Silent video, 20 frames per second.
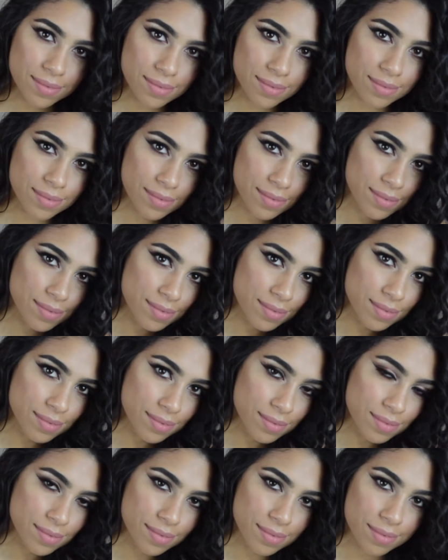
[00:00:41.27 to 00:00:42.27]

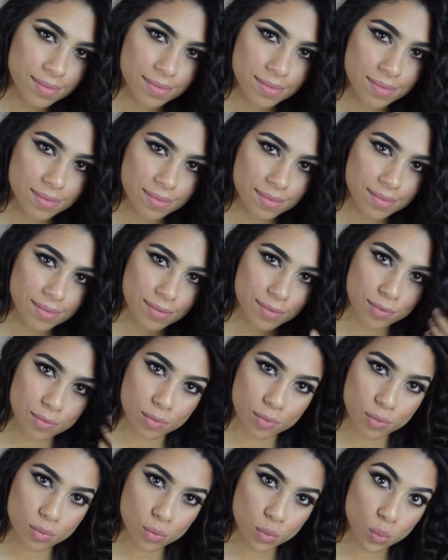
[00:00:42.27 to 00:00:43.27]

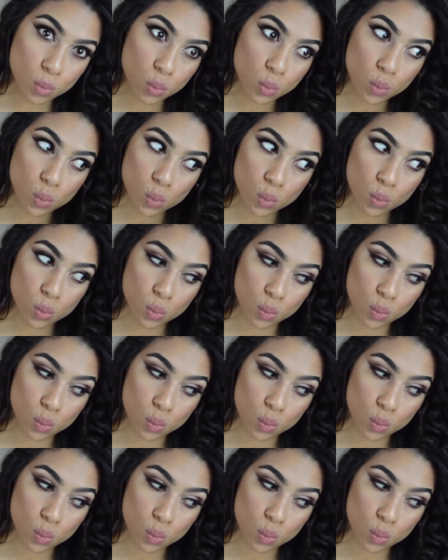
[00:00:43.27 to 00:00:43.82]
(silence)